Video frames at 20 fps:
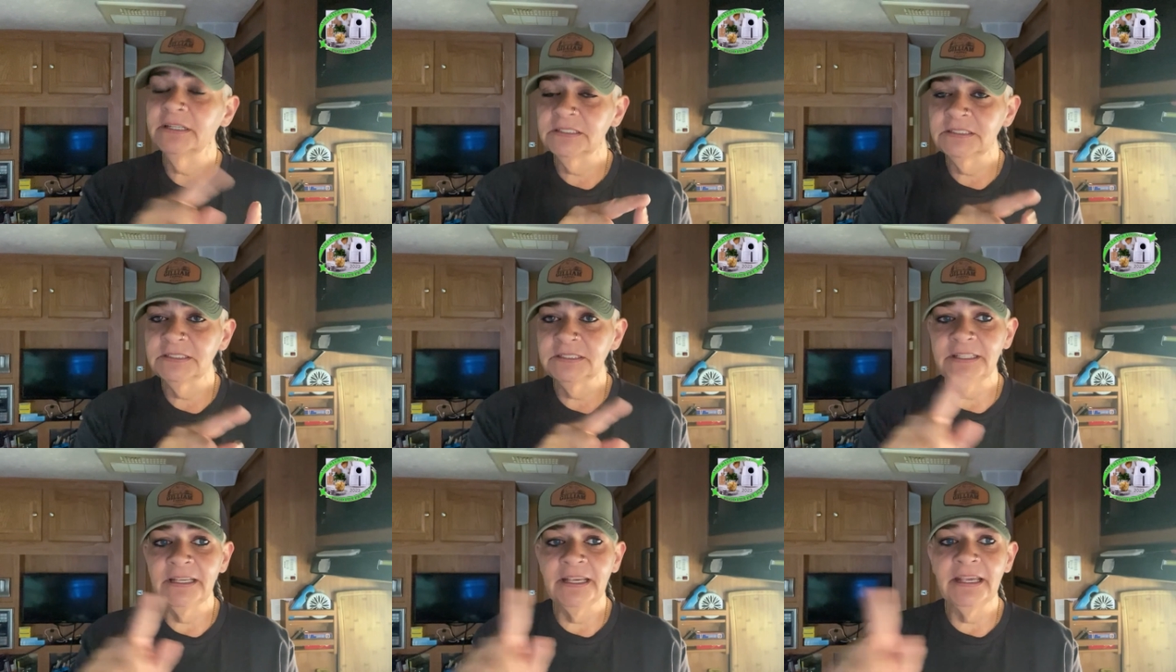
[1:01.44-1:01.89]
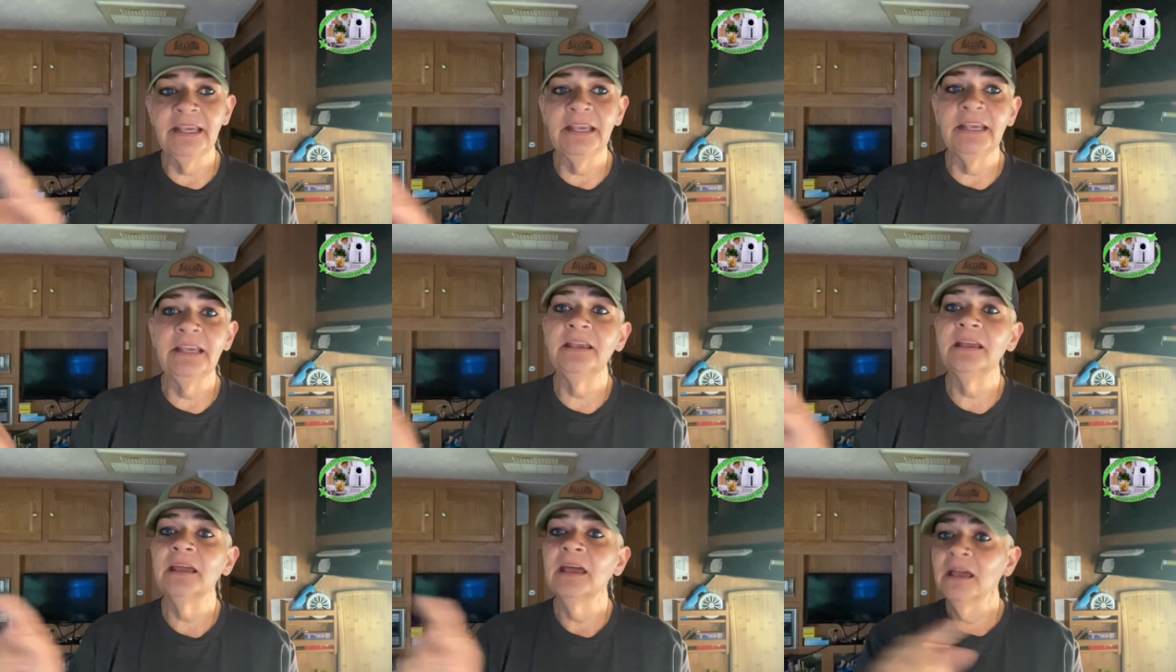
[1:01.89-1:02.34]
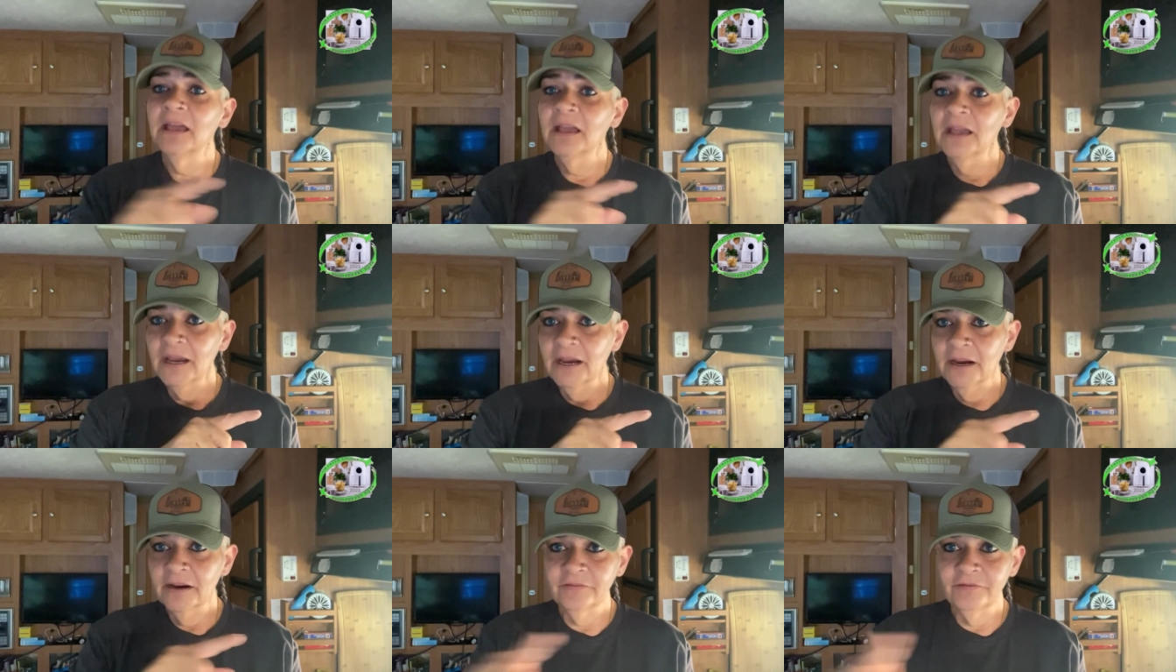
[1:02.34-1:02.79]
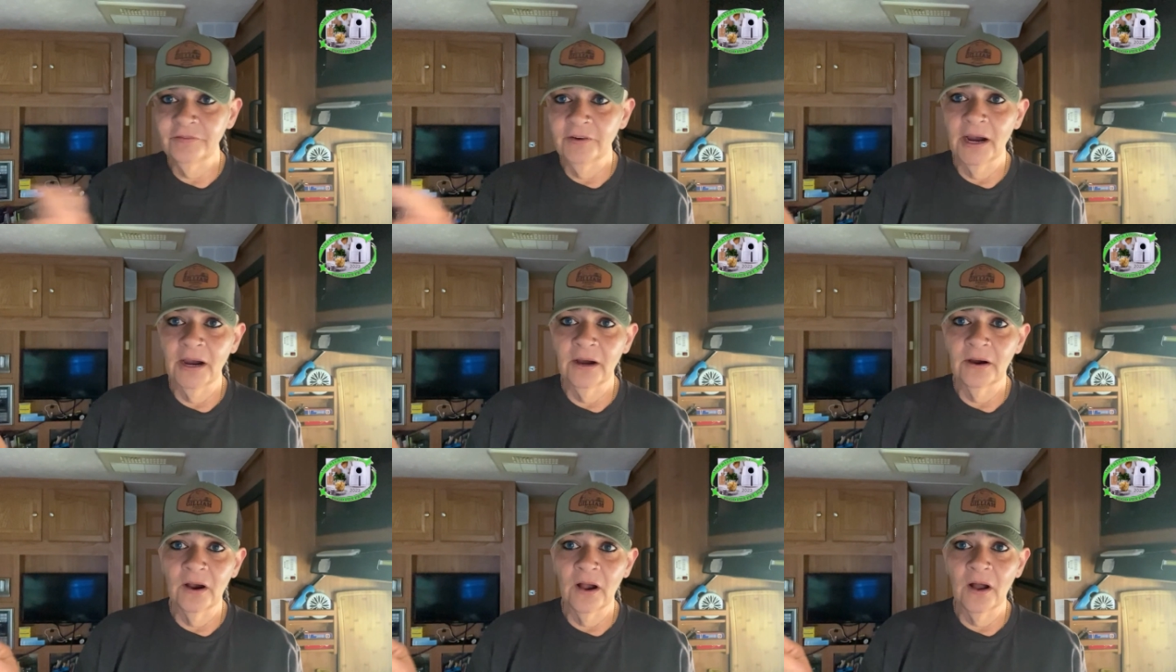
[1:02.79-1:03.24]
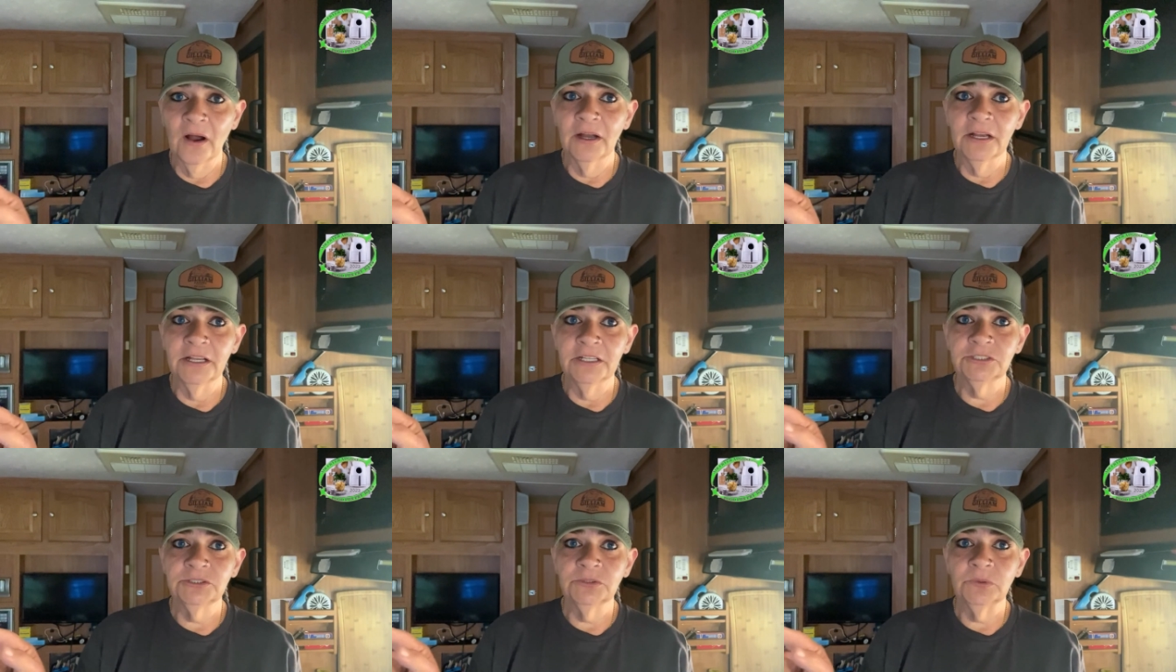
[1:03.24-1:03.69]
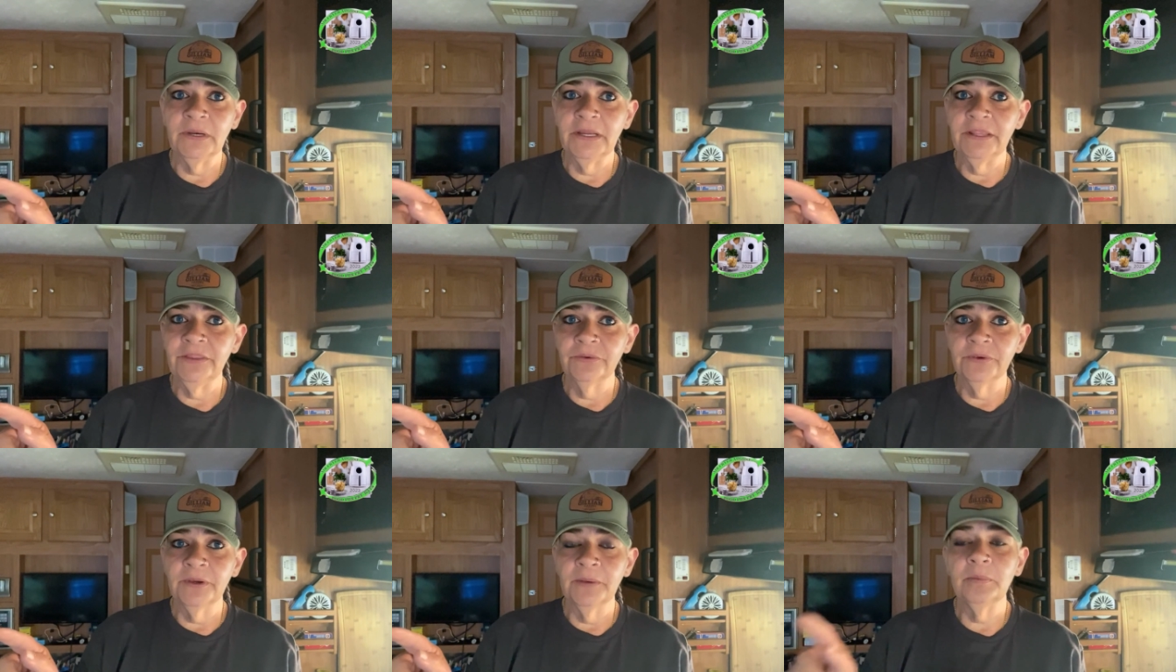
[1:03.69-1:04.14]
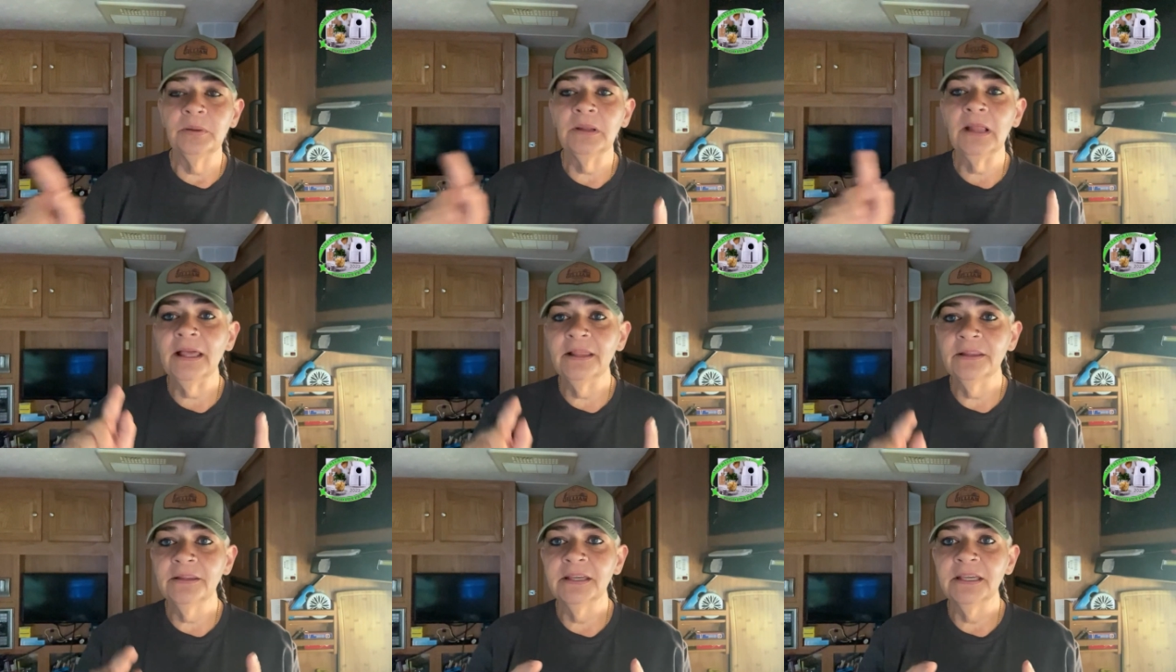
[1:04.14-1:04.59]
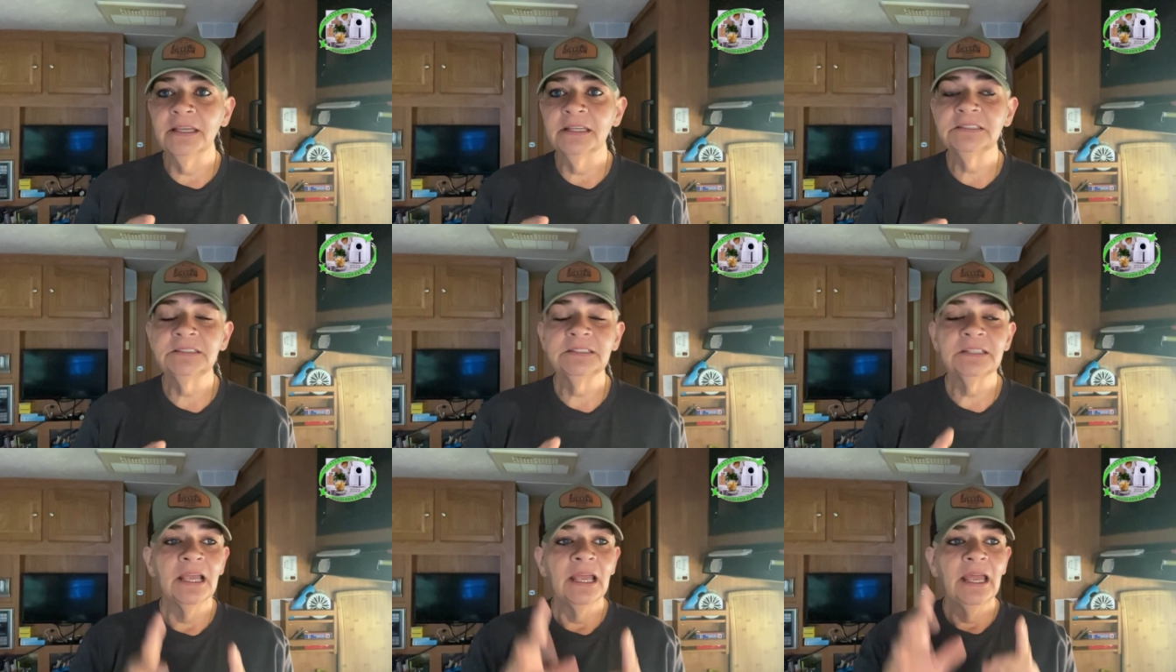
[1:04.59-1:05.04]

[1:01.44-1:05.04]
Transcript: to see Air Fryer August 23 playlist.